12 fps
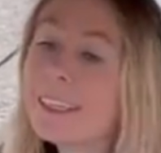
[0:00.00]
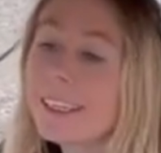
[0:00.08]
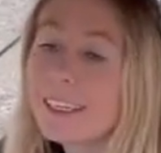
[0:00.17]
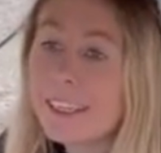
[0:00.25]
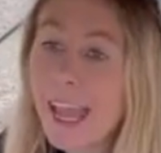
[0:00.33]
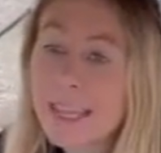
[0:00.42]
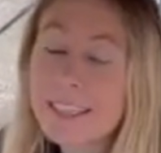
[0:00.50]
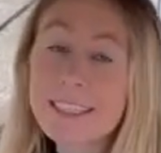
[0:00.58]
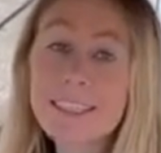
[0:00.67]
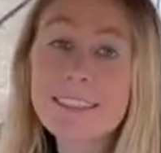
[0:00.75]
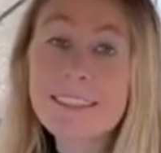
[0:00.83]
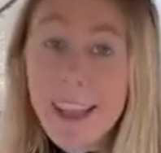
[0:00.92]
yet
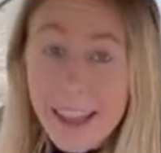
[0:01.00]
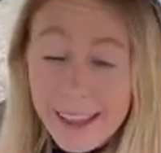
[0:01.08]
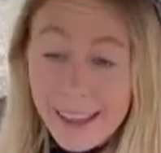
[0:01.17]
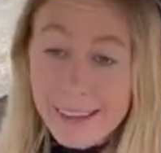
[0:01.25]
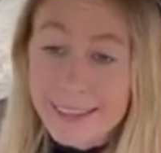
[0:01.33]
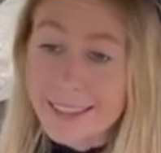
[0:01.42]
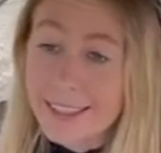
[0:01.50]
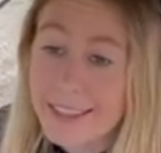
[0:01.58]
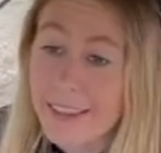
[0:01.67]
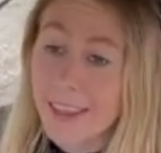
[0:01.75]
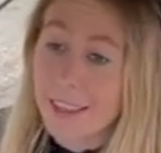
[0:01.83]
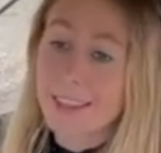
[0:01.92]
tonight.
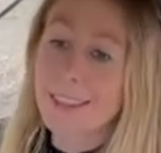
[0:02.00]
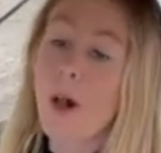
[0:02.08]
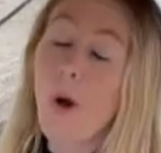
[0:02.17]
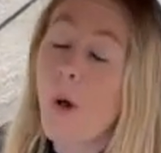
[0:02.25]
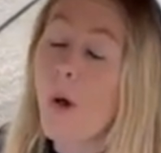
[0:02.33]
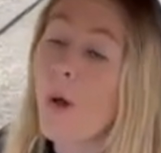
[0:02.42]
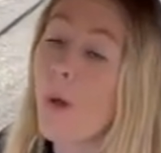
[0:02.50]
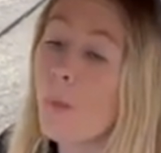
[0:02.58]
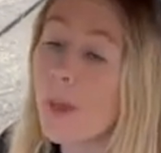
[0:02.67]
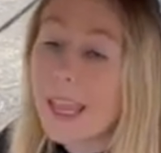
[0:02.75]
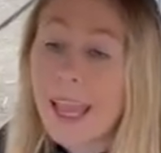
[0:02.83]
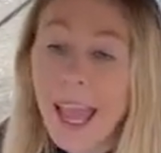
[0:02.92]
This whole
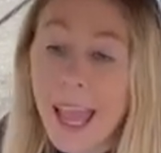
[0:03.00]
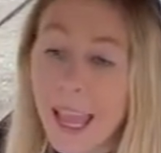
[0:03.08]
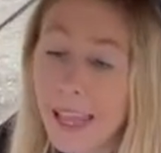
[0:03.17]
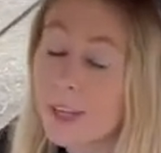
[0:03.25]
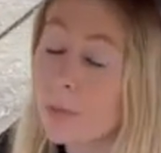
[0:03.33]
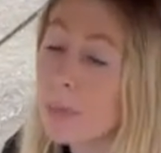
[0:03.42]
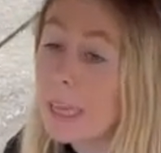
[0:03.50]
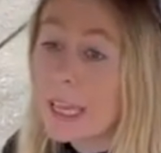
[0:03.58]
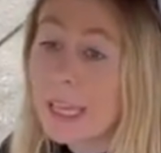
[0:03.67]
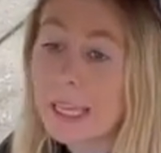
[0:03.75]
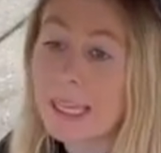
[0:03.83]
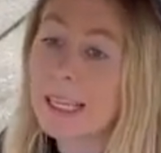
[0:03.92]
week
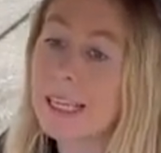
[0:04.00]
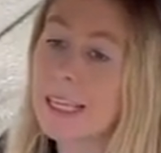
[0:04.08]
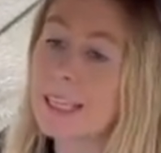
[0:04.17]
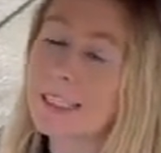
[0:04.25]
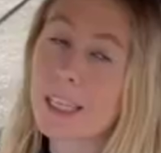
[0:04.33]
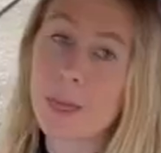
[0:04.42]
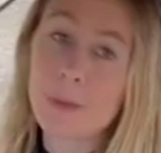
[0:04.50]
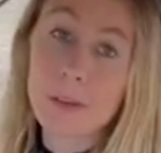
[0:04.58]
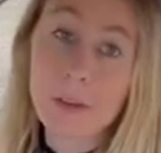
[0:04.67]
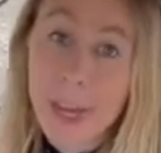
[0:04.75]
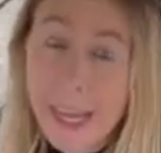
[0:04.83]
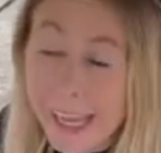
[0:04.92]
is going to
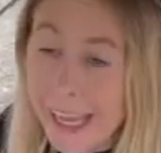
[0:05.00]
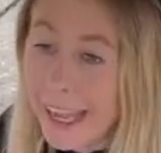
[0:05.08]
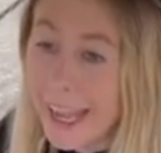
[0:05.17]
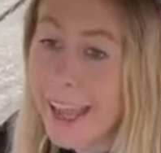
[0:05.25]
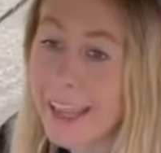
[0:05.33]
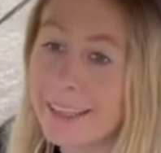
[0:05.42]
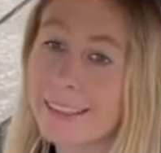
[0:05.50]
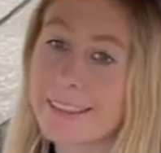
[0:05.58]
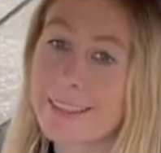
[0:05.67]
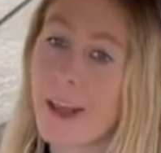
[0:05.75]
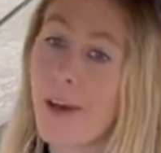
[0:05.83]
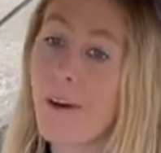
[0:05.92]
be rainy again.
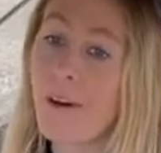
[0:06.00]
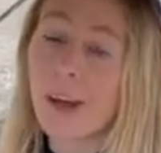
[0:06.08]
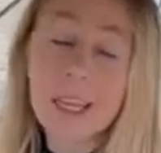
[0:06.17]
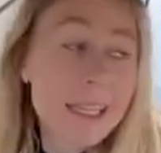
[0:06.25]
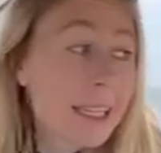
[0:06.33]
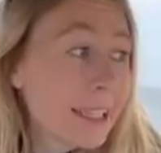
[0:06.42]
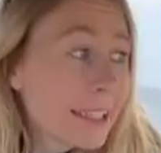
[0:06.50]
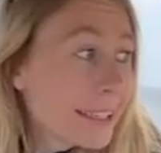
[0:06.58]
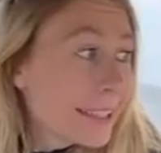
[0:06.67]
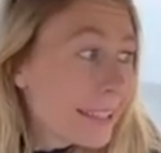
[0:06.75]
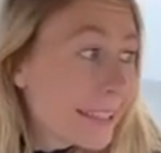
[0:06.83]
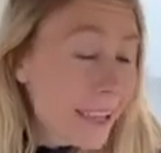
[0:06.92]
So,
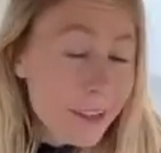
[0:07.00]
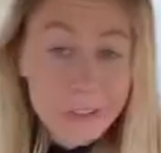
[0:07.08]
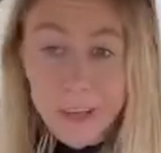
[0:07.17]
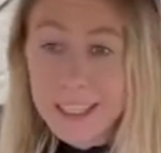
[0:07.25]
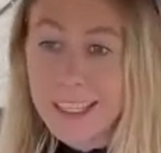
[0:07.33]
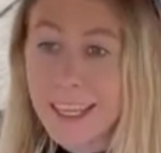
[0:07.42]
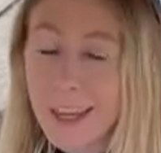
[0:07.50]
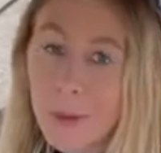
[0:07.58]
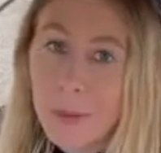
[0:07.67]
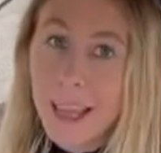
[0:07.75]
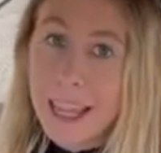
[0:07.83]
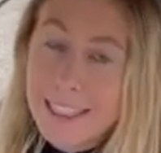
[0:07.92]
unfortunately, no
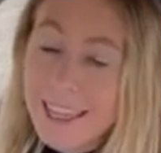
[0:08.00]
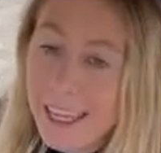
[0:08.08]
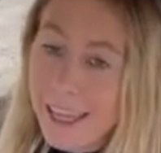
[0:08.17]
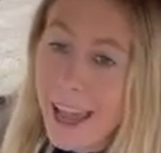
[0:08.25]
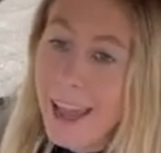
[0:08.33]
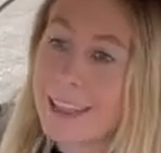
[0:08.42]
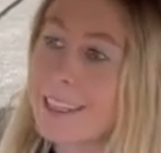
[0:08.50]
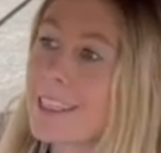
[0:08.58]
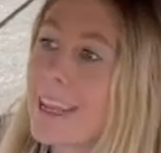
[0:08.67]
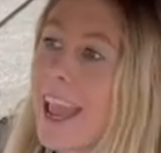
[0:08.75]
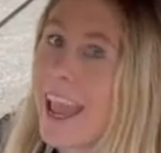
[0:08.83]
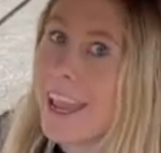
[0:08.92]
planting
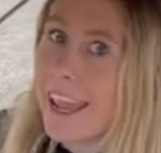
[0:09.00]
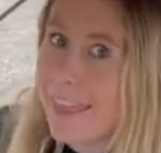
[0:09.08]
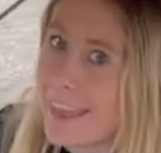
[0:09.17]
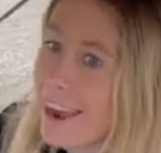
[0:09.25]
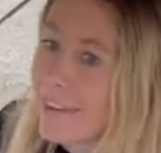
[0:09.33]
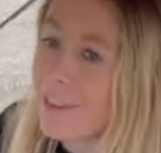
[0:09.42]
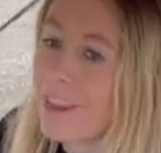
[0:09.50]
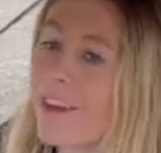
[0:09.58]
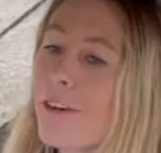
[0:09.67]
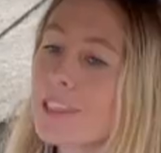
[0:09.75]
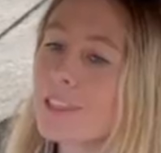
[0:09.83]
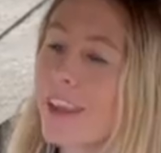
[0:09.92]
yet. Hang in there for those